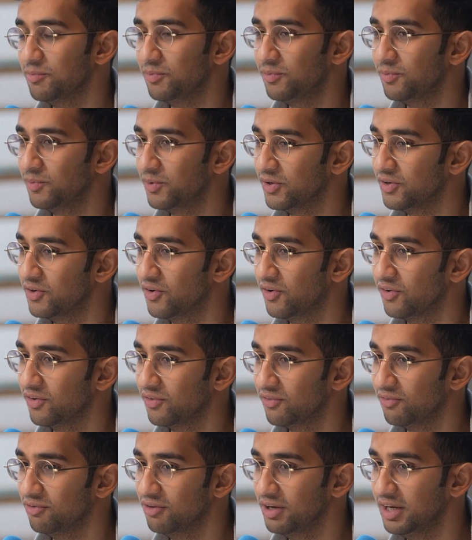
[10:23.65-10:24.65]
would not
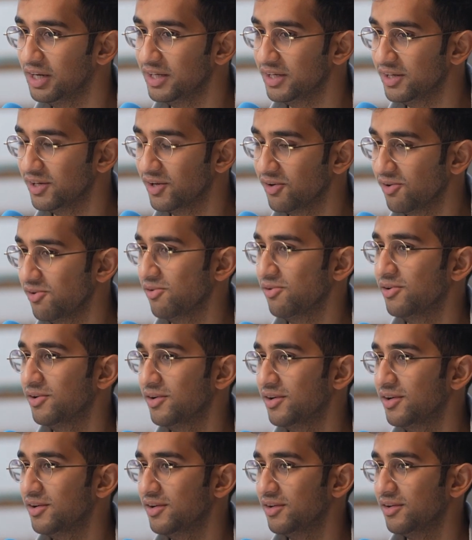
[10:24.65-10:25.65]
really know
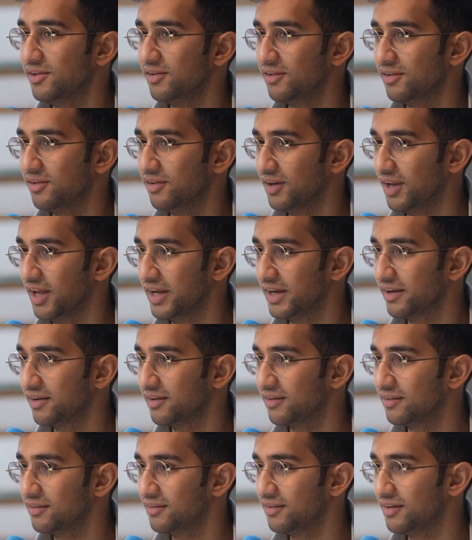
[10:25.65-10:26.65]
like
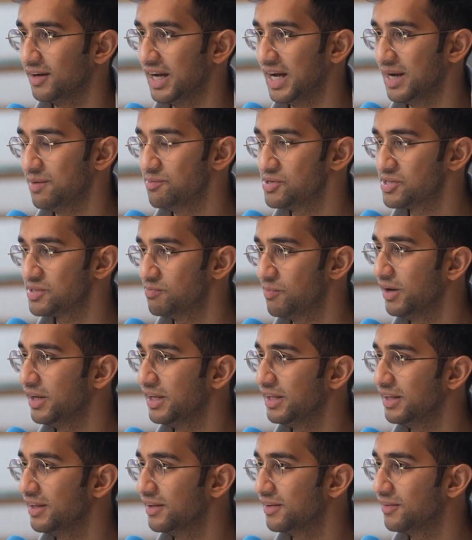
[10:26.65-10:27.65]
how much
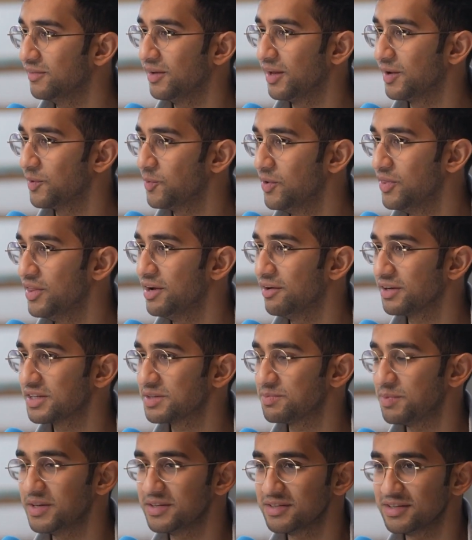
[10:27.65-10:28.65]
money that, like what their
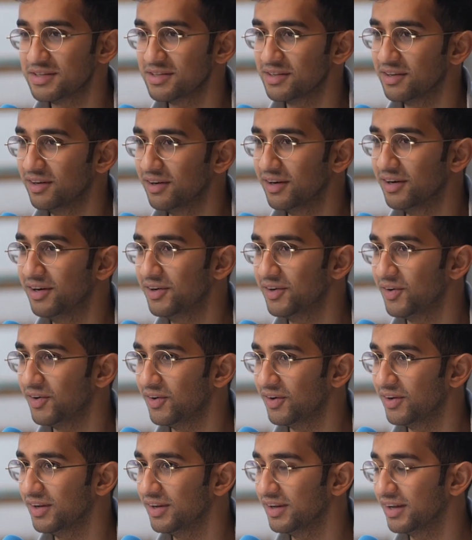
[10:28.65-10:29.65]
expenses are,
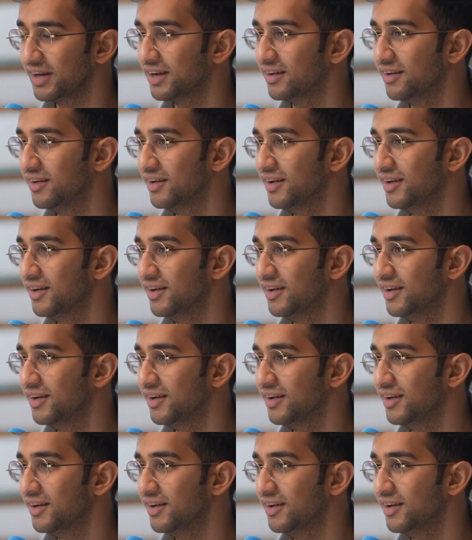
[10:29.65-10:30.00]
or like